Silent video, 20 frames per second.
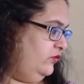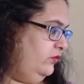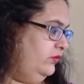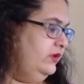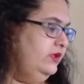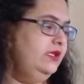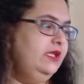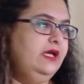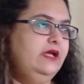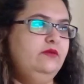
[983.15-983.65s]

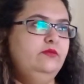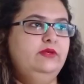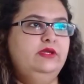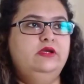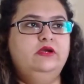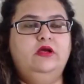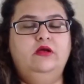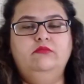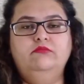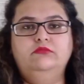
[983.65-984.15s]
So with that,
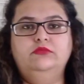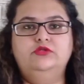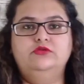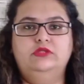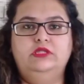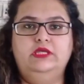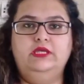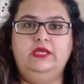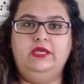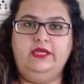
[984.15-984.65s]
we come
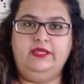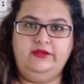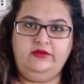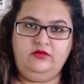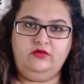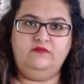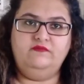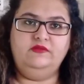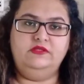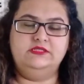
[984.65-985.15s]
to the
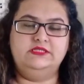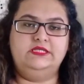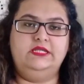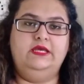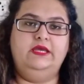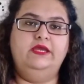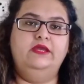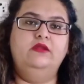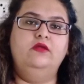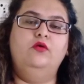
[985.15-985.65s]
end of the
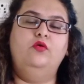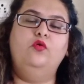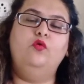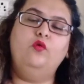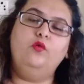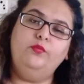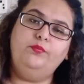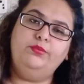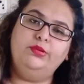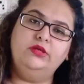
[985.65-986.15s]
slide.
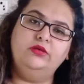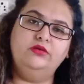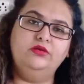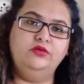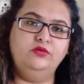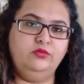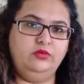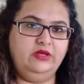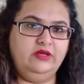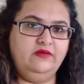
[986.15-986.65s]
Hope
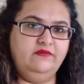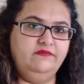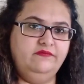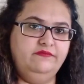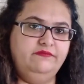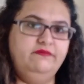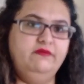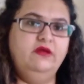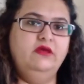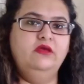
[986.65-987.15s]
you
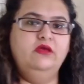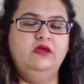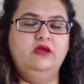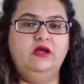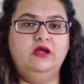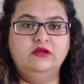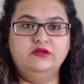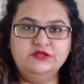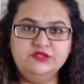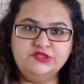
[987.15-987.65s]
have
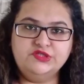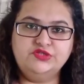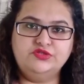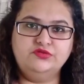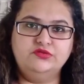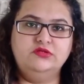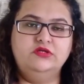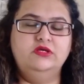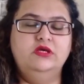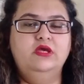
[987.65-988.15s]

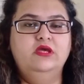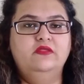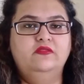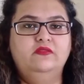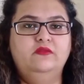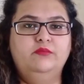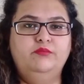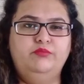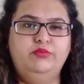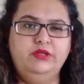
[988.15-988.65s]
understood
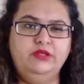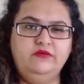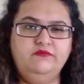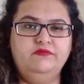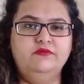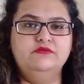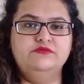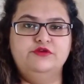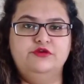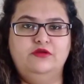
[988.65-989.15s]
the
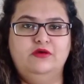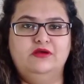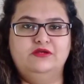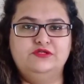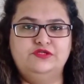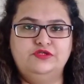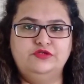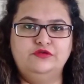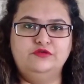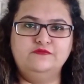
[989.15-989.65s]
brief
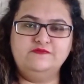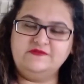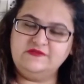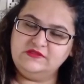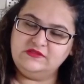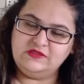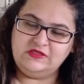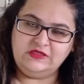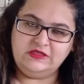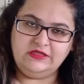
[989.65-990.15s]
introduction of
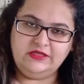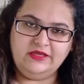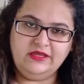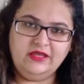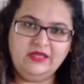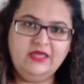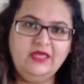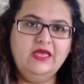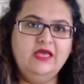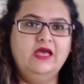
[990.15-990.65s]

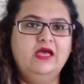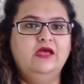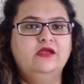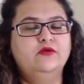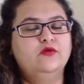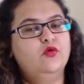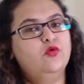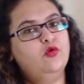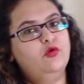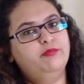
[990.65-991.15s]
screening
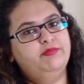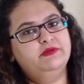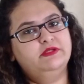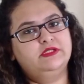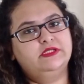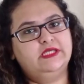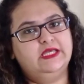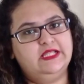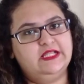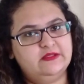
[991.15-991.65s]
and hope
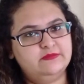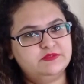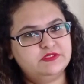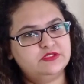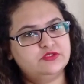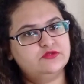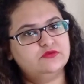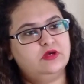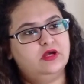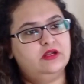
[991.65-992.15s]
it
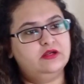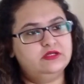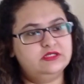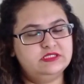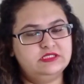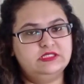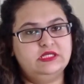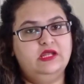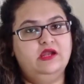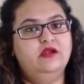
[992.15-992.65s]
helps to
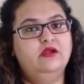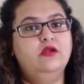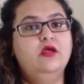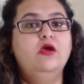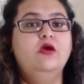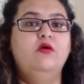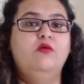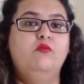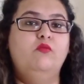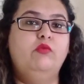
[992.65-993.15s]
understand
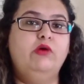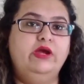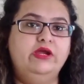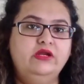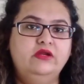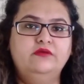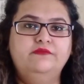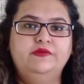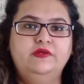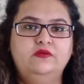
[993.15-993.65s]

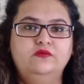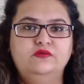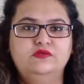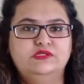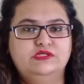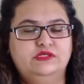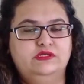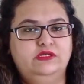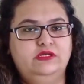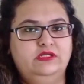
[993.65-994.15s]
why do we
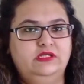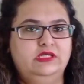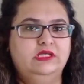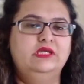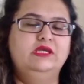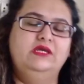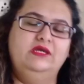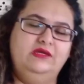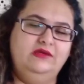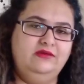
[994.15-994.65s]
do
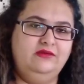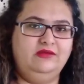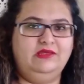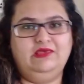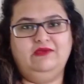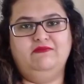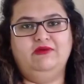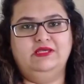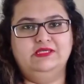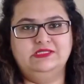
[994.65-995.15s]
screening in
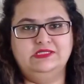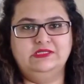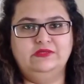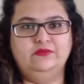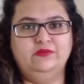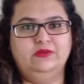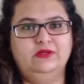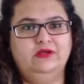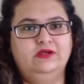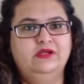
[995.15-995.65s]

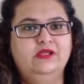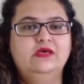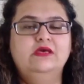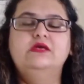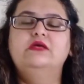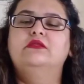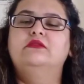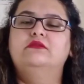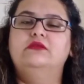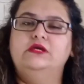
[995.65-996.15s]
KYC world.
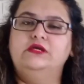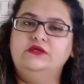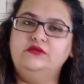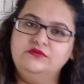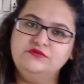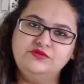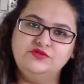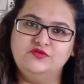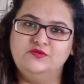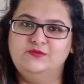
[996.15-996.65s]

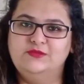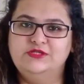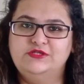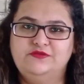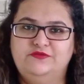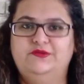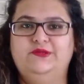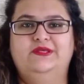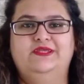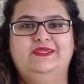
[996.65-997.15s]
Thank you so
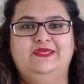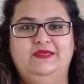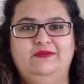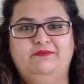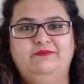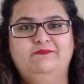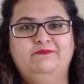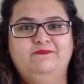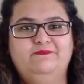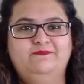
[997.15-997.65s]
much for your
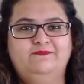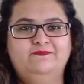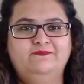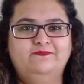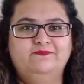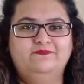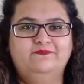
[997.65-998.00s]
time.